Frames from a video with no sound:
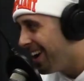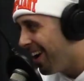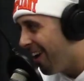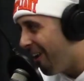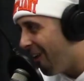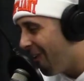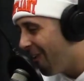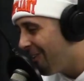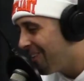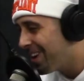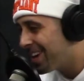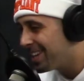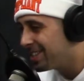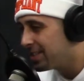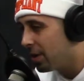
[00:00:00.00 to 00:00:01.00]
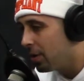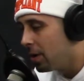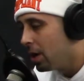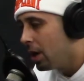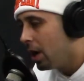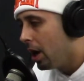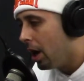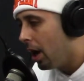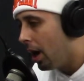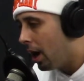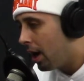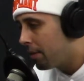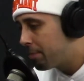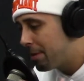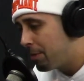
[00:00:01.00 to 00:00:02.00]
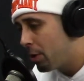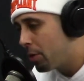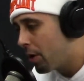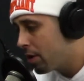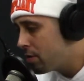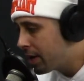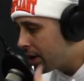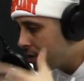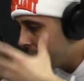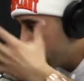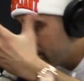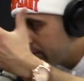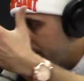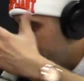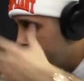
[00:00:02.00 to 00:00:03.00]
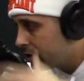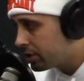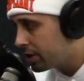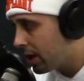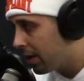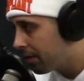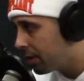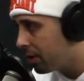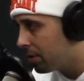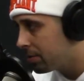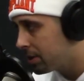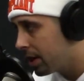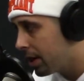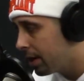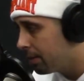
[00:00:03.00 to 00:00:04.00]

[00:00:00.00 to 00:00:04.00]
Already. So, if people don't know you, could you introduce yourself? You know what I'm